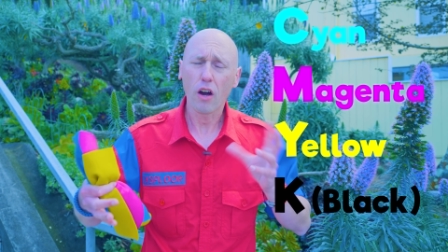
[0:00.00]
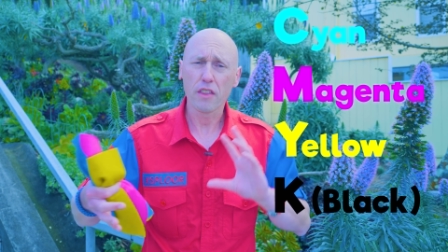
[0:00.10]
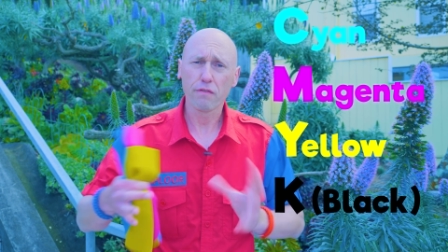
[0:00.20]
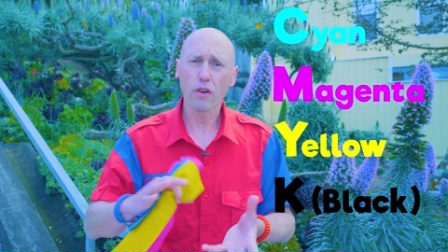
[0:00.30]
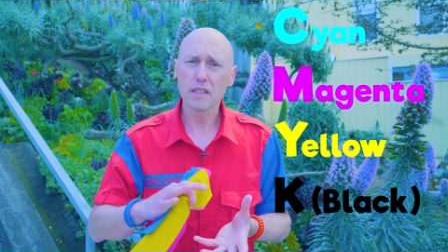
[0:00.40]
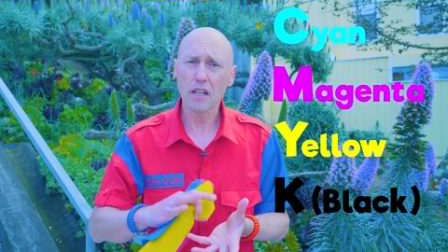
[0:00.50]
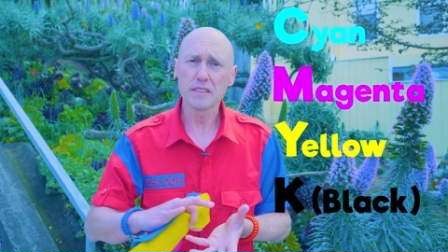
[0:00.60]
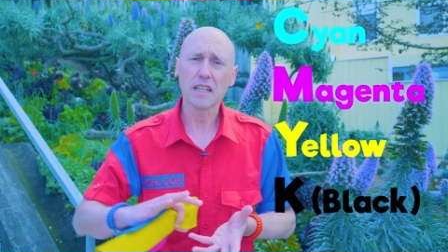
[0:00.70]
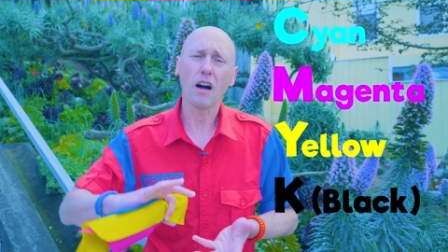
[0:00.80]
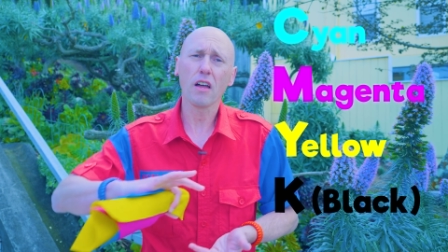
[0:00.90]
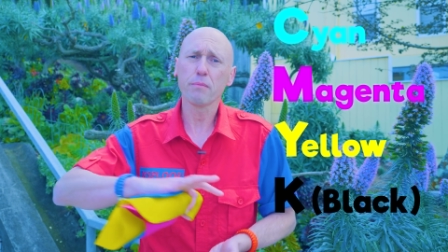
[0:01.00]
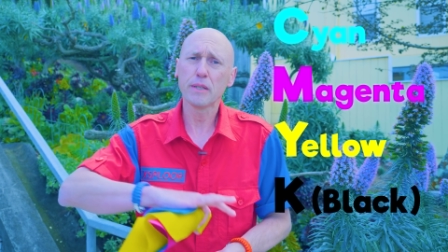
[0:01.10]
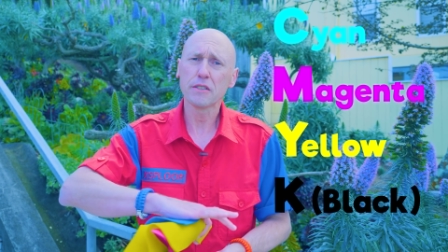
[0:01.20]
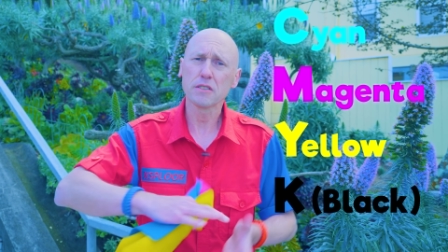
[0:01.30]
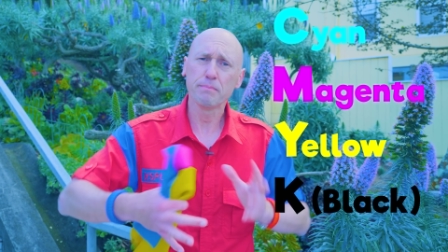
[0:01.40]
are the four colors that all the
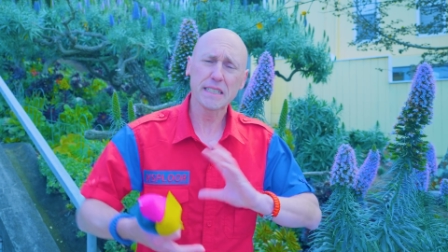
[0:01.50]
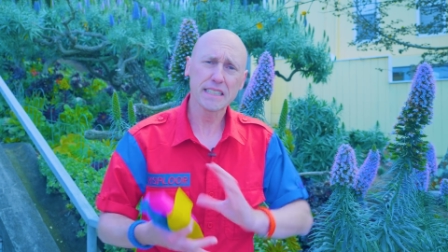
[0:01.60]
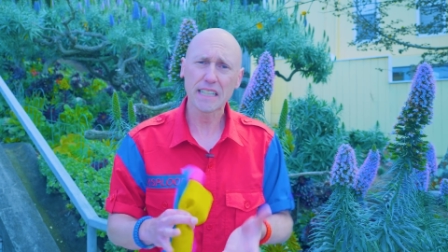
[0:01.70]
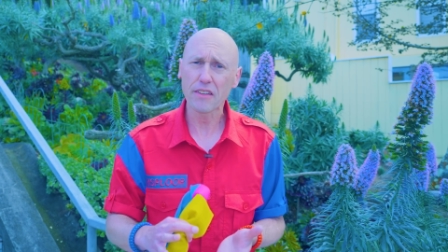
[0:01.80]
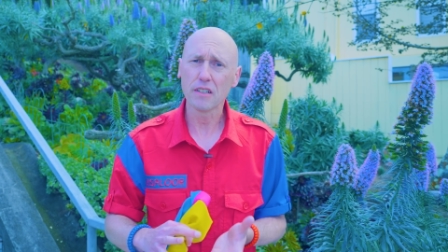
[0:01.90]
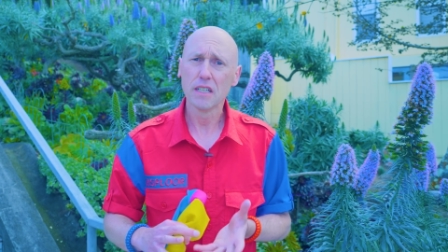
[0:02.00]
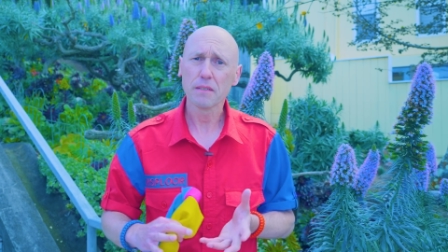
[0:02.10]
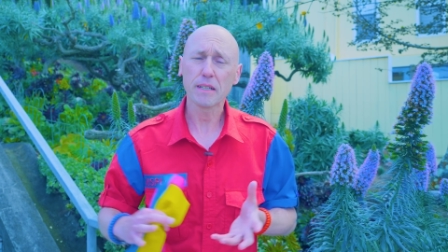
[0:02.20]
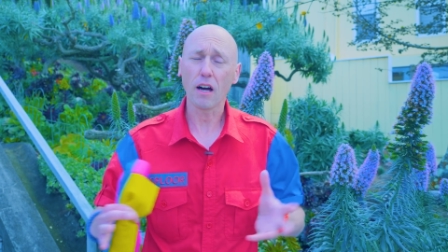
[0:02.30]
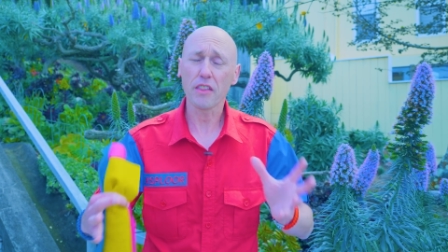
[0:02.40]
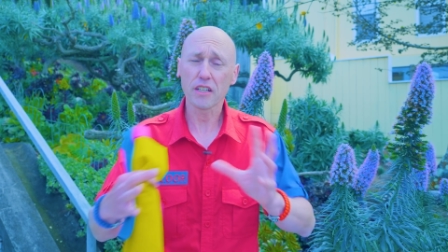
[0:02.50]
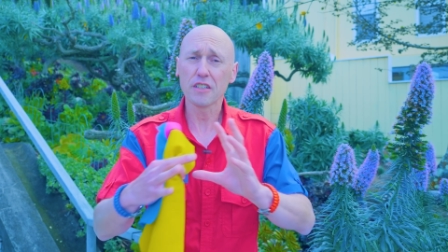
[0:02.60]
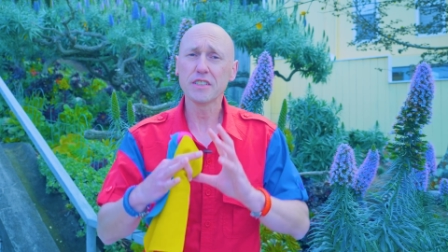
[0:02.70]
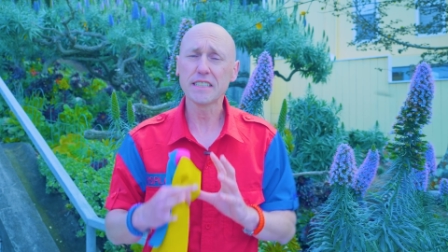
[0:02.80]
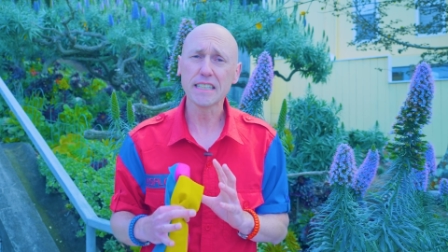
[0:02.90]
printers mix together to make all the
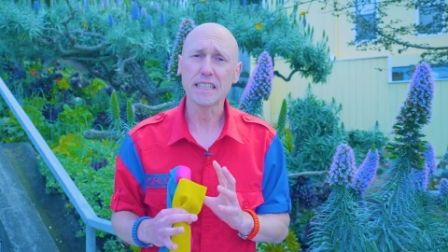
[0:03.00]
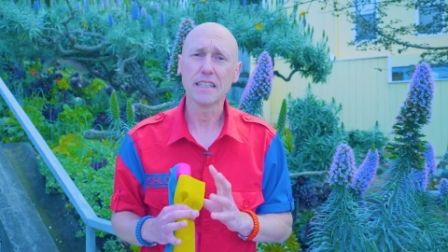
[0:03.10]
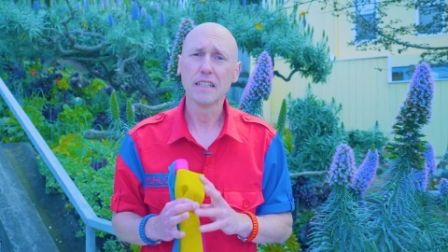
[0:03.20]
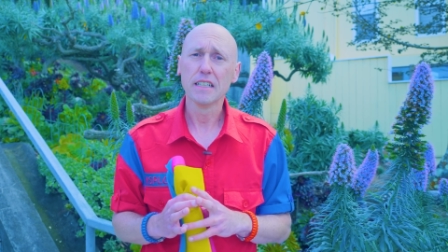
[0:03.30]
colors you see.